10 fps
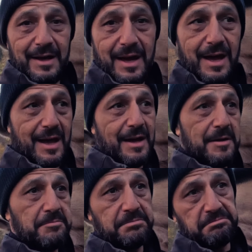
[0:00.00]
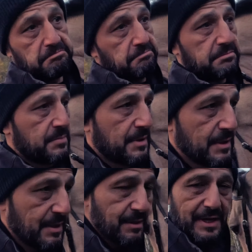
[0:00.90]
Um,
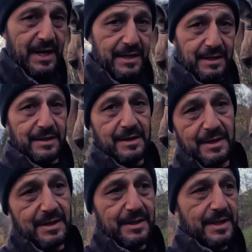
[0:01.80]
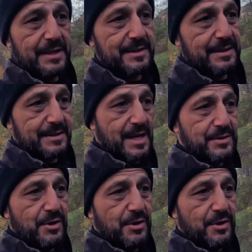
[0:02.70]
okay, that's